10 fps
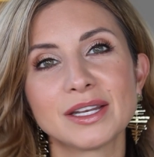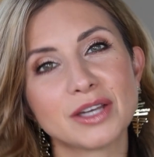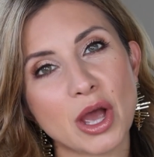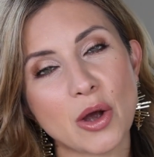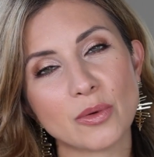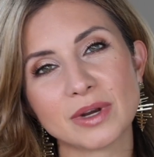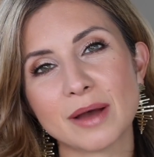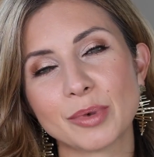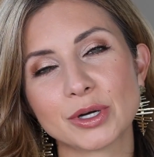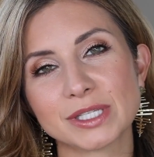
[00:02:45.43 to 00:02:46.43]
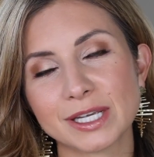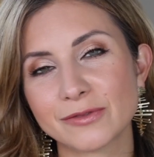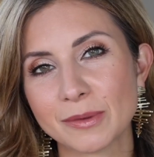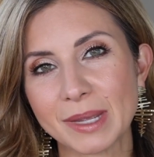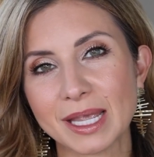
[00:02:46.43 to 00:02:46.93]
No, not personally
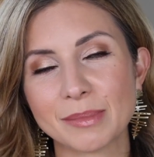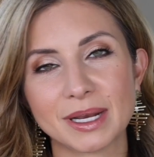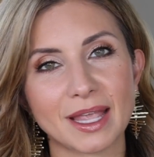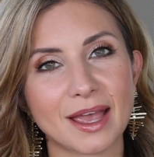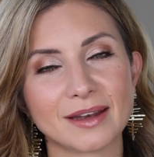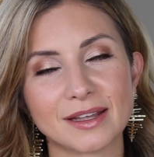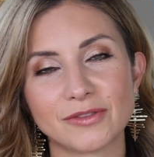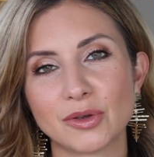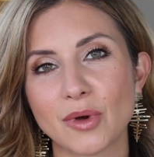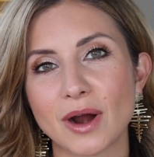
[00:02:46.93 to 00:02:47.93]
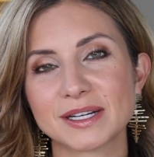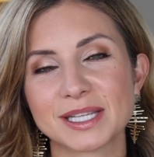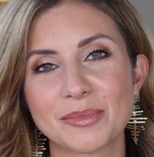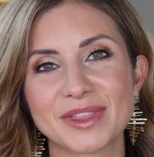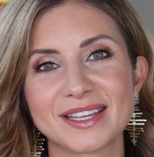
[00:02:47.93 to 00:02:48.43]
for me, but again, if you are
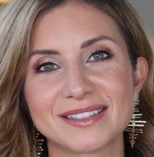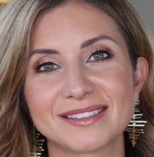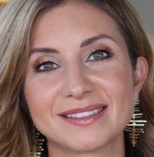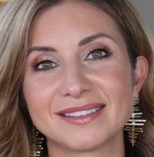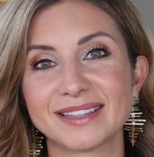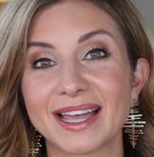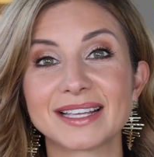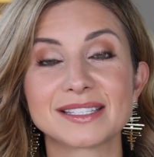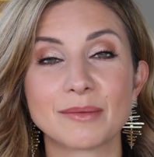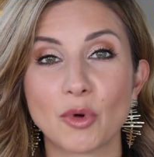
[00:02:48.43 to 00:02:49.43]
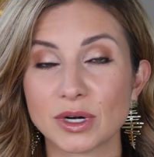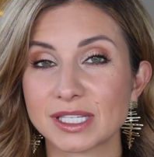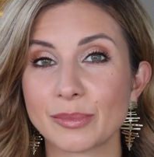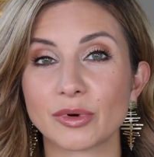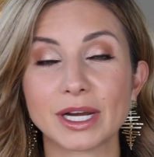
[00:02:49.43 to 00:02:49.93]
someone that likes a more
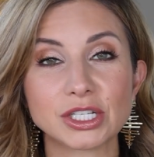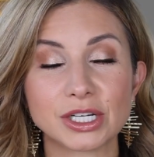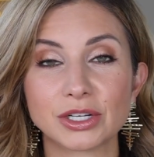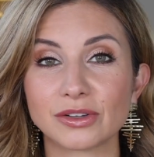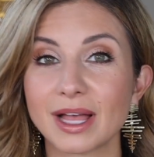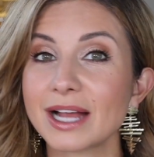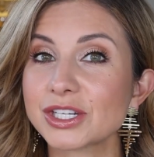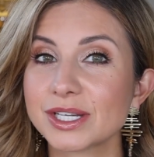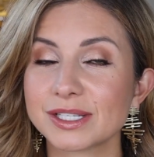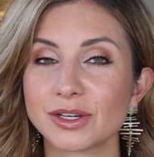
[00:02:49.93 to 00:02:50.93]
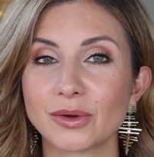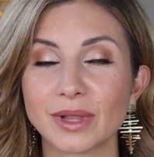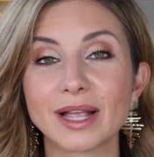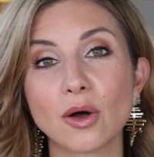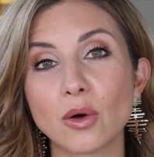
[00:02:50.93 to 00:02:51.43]
separation in your lashes and you don't
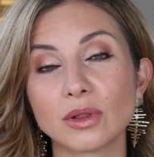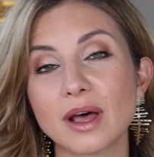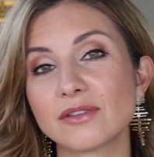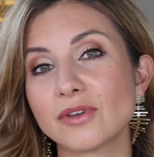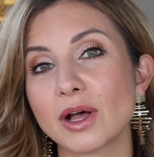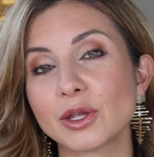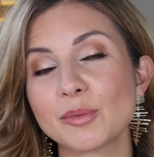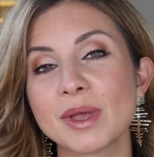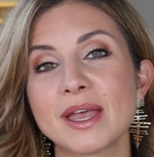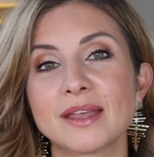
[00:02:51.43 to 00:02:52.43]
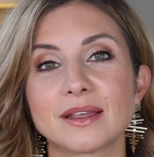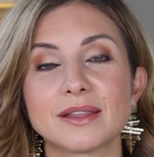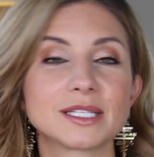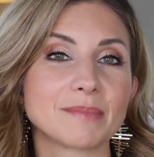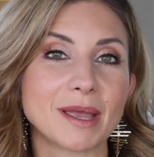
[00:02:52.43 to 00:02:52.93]
like a whole lot of volume, then
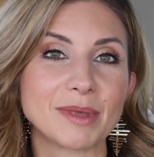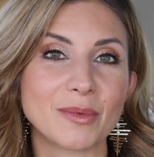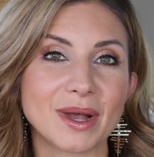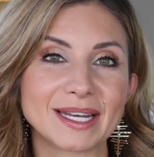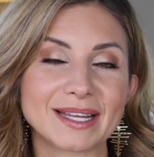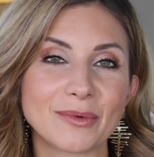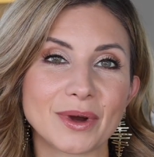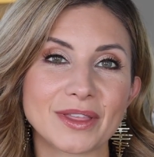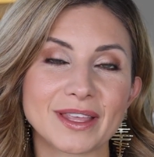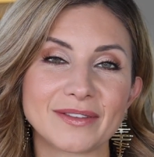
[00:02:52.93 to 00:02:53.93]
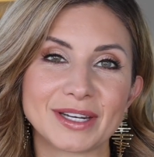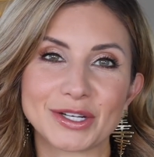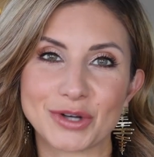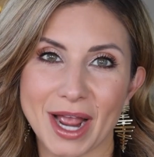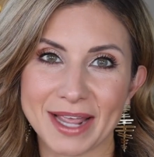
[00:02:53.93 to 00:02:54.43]
this might be one worth giving a
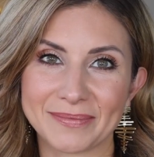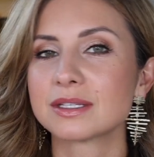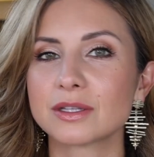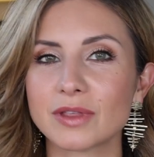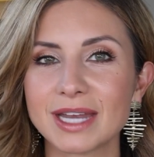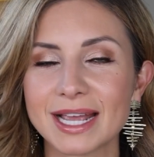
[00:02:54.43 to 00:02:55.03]
try. So the